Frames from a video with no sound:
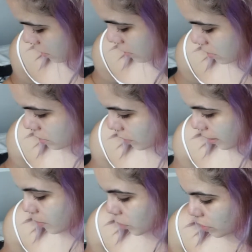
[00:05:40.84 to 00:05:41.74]
So
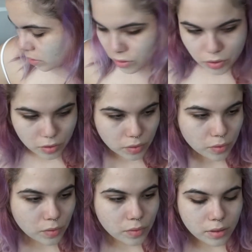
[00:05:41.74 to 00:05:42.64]
I'm going
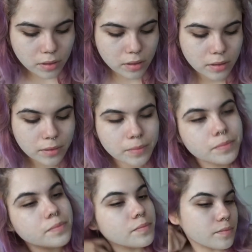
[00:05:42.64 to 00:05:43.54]
to
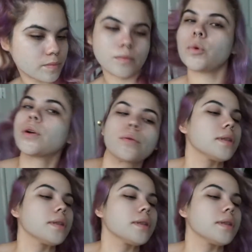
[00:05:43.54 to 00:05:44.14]
work